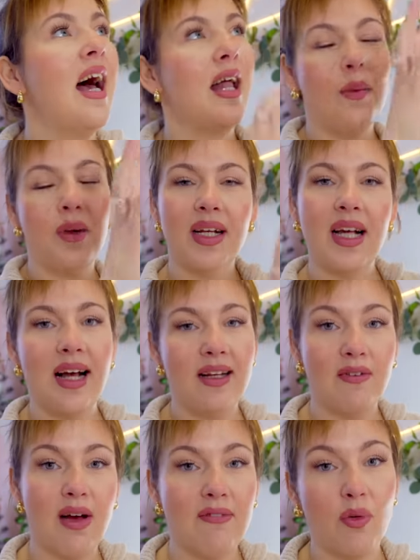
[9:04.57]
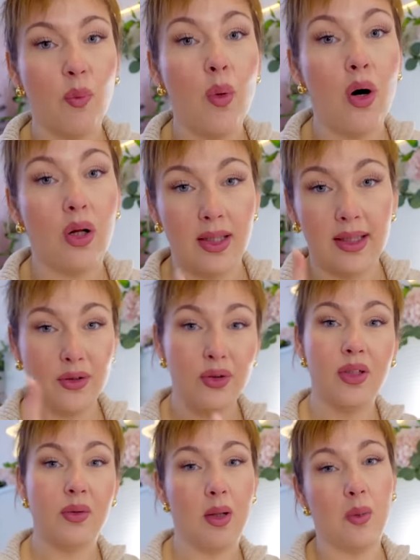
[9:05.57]
and I want to kind of have a wall. I'll show
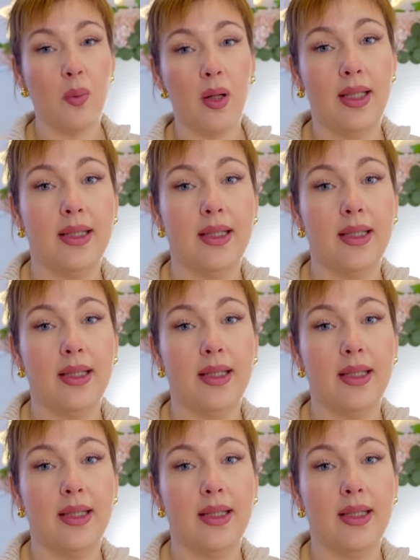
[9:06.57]
you our wall,